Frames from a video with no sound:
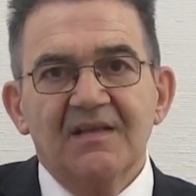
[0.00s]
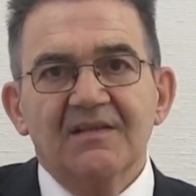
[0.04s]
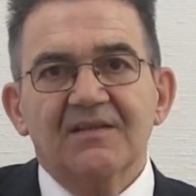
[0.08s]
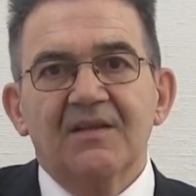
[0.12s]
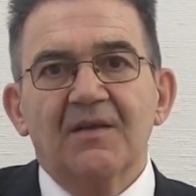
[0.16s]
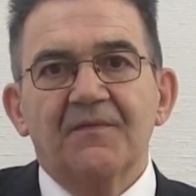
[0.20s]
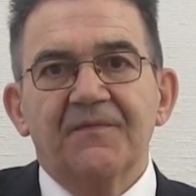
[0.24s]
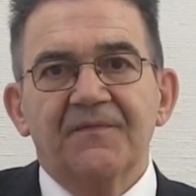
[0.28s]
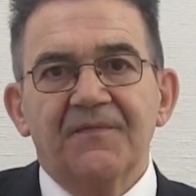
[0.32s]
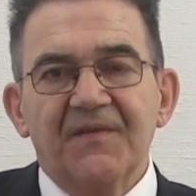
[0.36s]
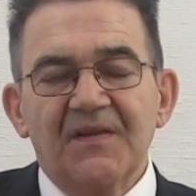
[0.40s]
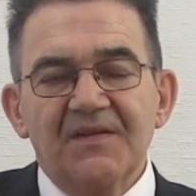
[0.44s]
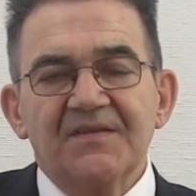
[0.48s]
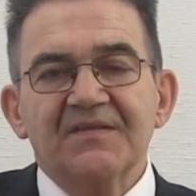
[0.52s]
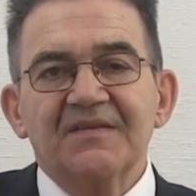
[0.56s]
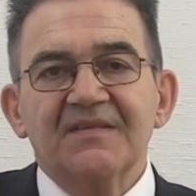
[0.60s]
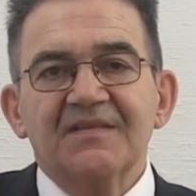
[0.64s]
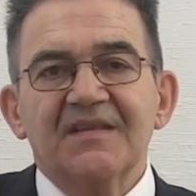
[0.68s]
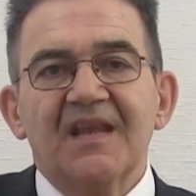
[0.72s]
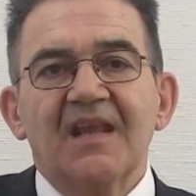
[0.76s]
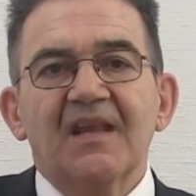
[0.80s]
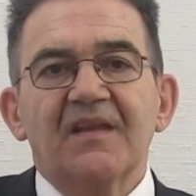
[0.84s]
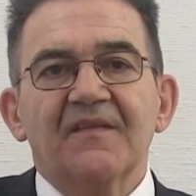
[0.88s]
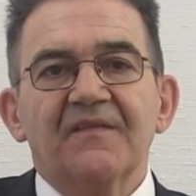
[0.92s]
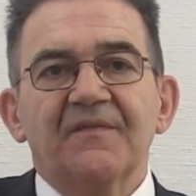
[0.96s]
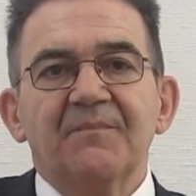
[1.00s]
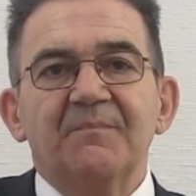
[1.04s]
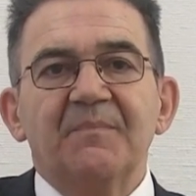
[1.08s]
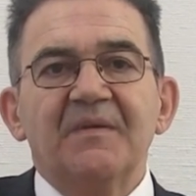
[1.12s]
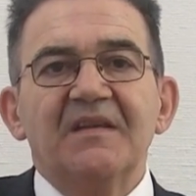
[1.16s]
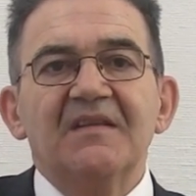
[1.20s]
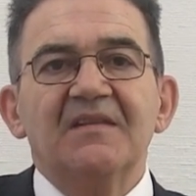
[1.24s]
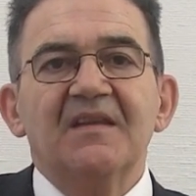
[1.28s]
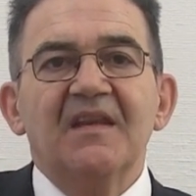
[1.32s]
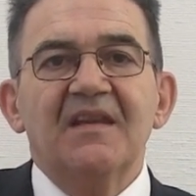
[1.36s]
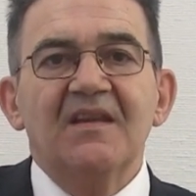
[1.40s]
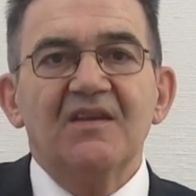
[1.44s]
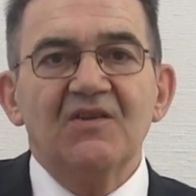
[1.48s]
The funds have
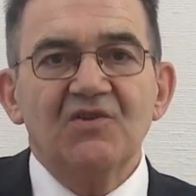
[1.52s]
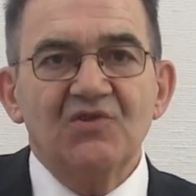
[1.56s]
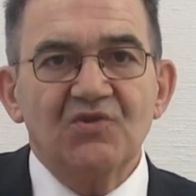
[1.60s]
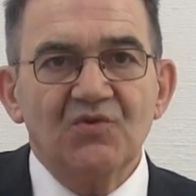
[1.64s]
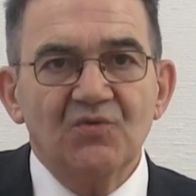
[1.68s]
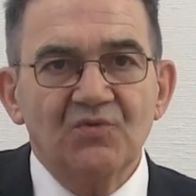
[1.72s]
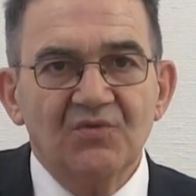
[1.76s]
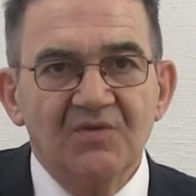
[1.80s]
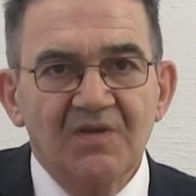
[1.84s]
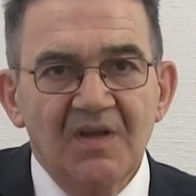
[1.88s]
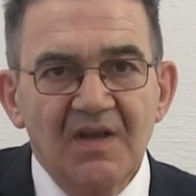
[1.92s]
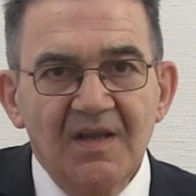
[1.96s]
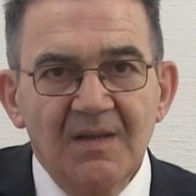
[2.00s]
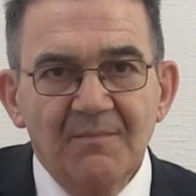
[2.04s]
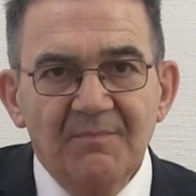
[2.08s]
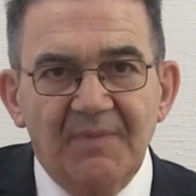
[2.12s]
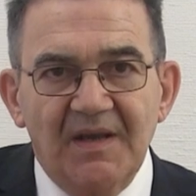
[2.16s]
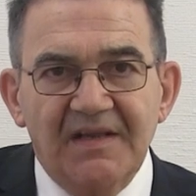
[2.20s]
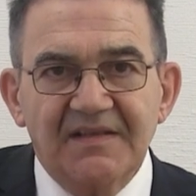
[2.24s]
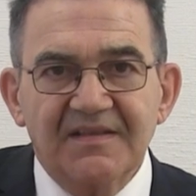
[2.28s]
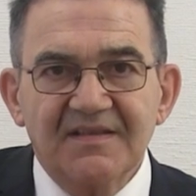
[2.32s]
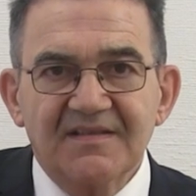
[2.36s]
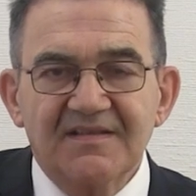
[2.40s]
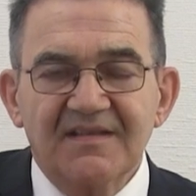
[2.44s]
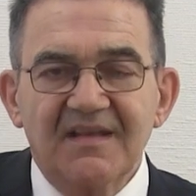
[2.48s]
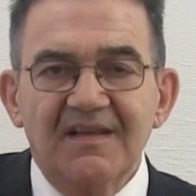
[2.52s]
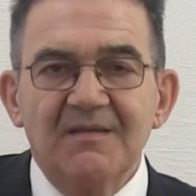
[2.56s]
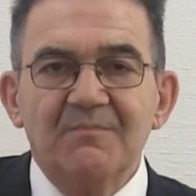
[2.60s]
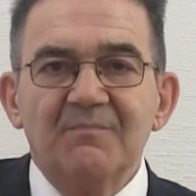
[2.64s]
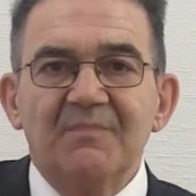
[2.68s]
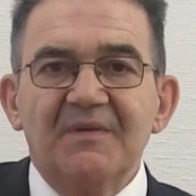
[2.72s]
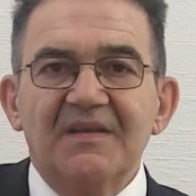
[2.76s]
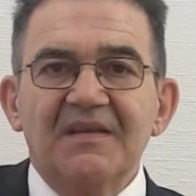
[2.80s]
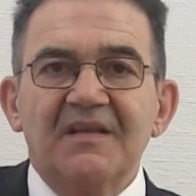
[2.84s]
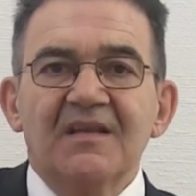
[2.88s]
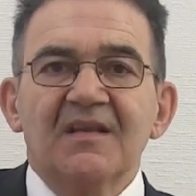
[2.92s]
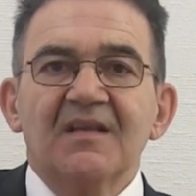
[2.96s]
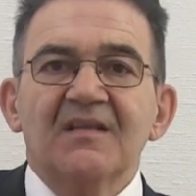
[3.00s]
been issued by the same
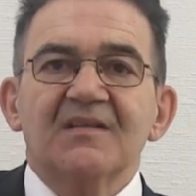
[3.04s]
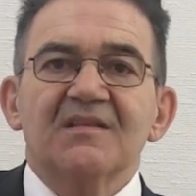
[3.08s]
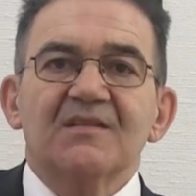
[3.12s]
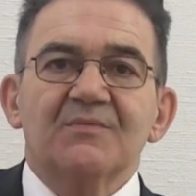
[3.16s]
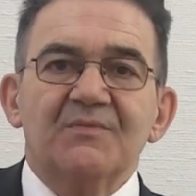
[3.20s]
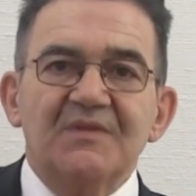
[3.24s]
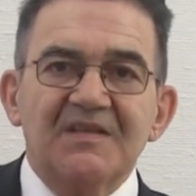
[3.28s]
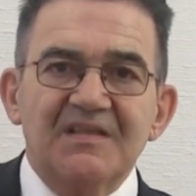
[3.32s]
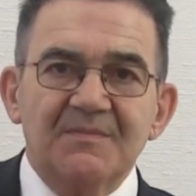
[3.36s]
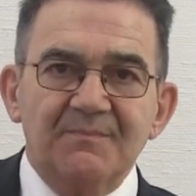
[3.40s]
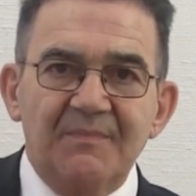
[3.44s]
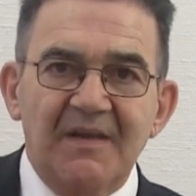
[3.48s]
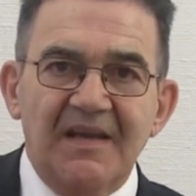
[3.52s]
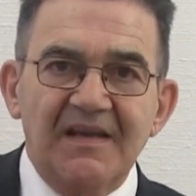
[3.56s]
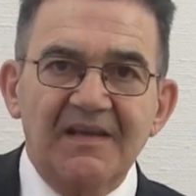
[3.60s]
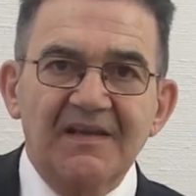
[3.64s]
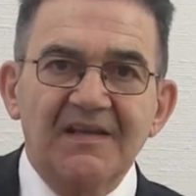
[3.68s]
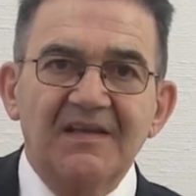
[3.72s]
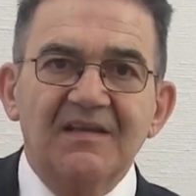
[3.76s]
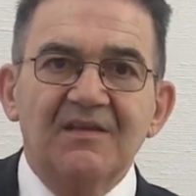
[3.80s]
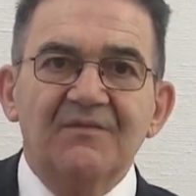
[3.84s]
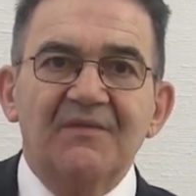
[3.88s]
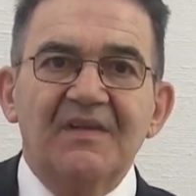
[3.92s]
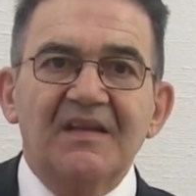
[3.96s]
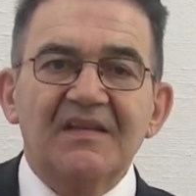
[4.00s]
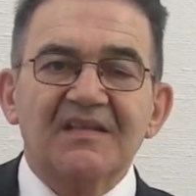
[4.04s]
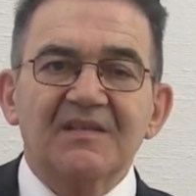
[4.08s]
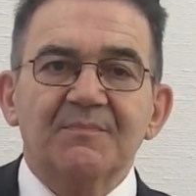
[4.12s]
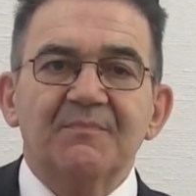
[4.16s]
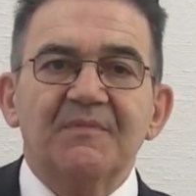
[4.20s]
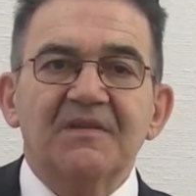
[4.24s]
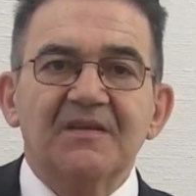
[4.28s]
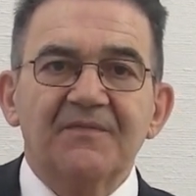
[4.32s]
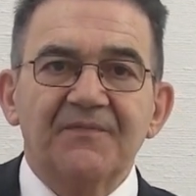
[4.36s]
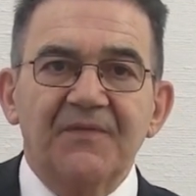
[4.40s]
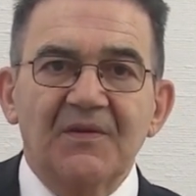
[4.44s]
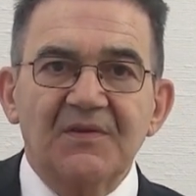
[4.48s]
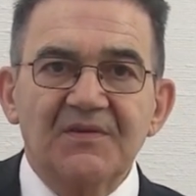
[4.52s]
big Swiss bank.
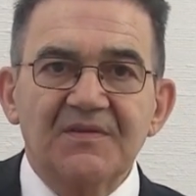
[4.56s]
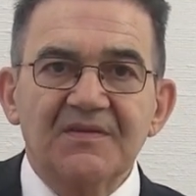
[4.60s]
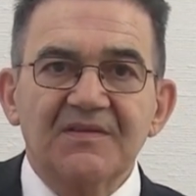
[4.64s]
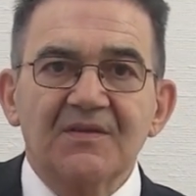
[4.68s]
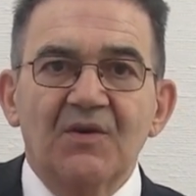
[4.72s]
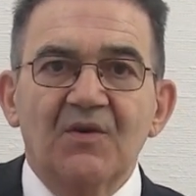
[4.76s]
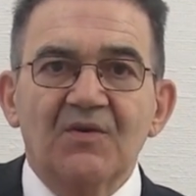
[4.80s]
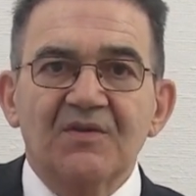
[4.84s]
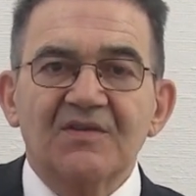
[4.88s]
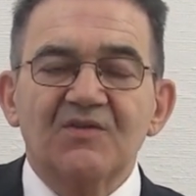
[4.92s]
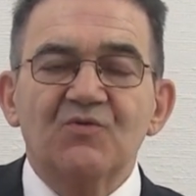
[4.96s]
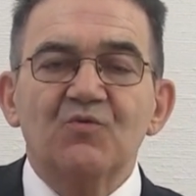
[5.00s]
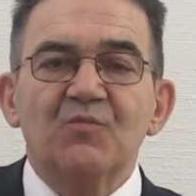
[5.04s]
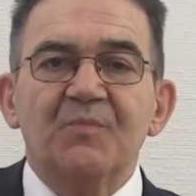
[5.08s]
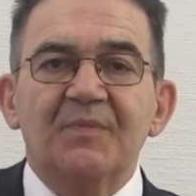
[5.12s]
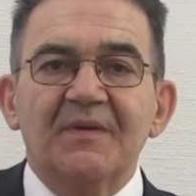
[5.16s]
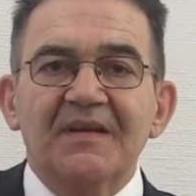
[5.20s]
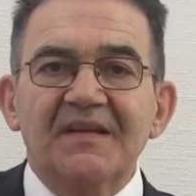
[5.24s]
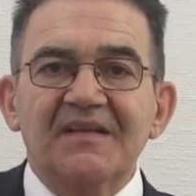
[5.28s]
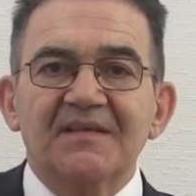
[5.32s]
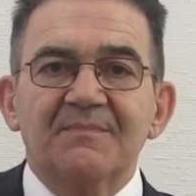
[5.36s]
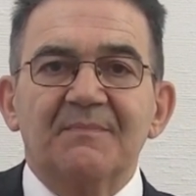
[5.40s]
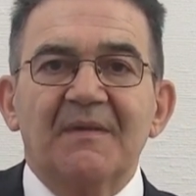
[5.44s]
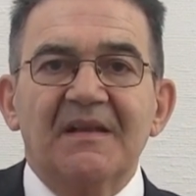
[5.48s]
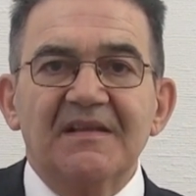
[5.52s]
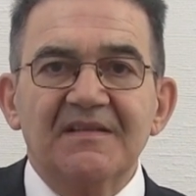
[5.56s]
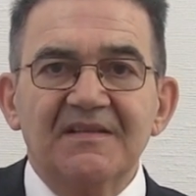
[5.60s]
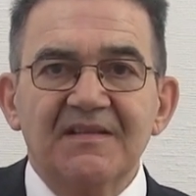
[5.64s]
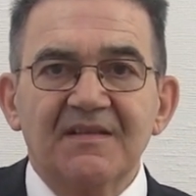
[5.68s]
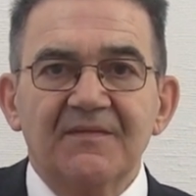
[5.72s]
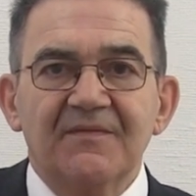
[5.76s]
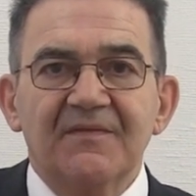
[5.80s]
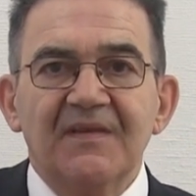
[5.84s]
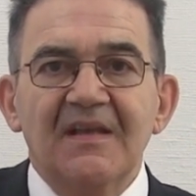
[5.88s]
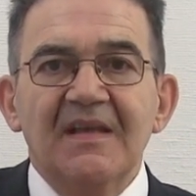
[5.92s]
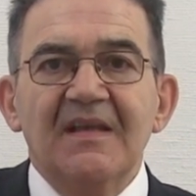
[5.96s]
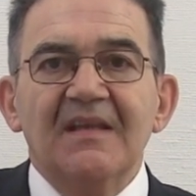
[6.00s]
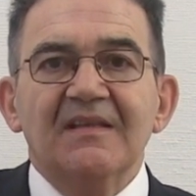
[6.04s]
Investment funds are super
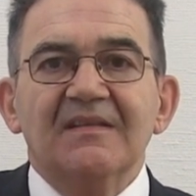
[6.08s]
expensive.